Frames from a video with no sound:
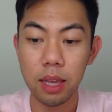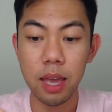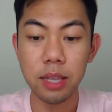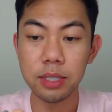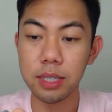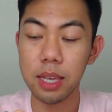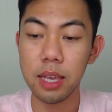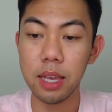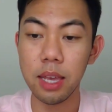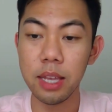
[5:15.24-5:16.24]
It's
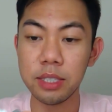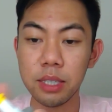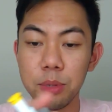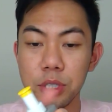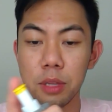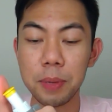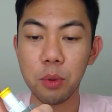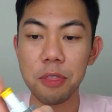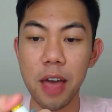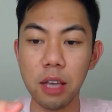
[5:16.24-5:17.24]
similar to the
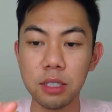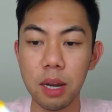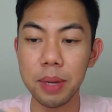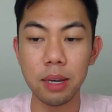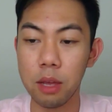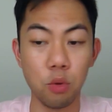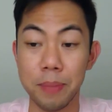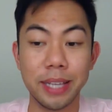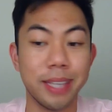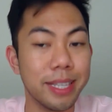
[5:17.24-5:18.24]
P1000. I mean, it would
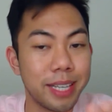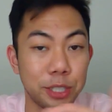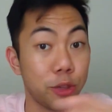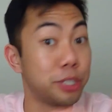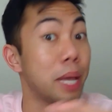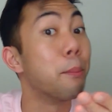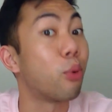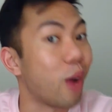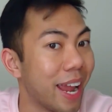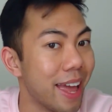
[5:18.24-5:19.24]
make sense because they're the same
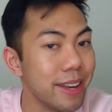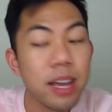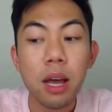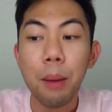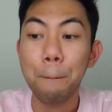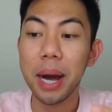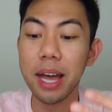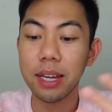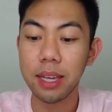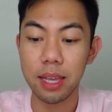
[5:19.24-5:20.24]
brand.
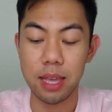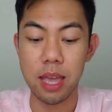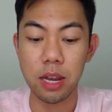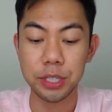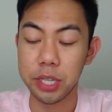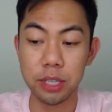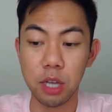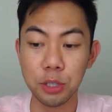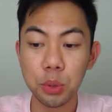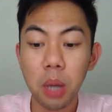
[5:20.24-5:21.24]
But it's
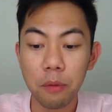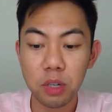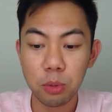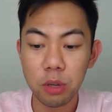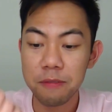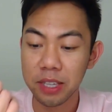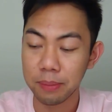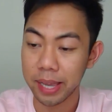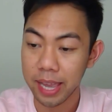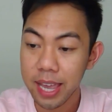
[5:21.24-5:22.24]
also comfortable. It fits
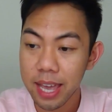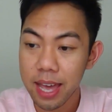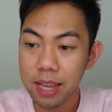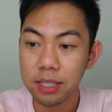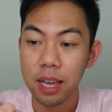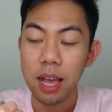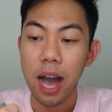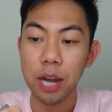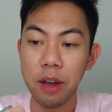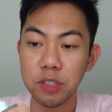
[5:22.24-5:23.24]
my hand.
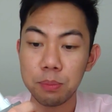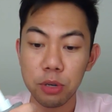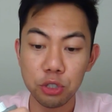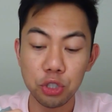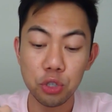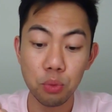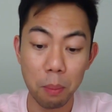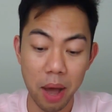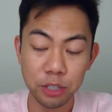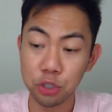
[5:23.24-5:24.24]
I don't have to push too
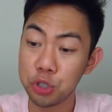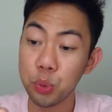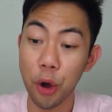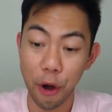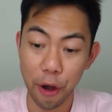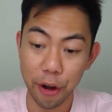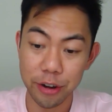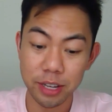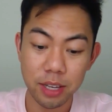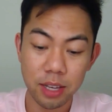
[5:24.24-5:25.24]
much or too
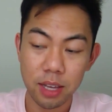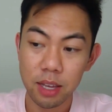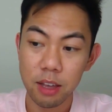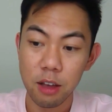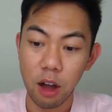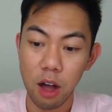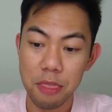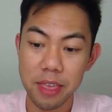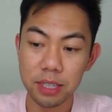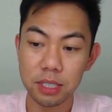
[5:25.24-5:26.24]
hard
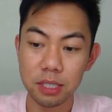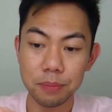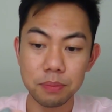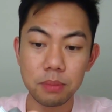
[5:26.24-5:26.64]
on this.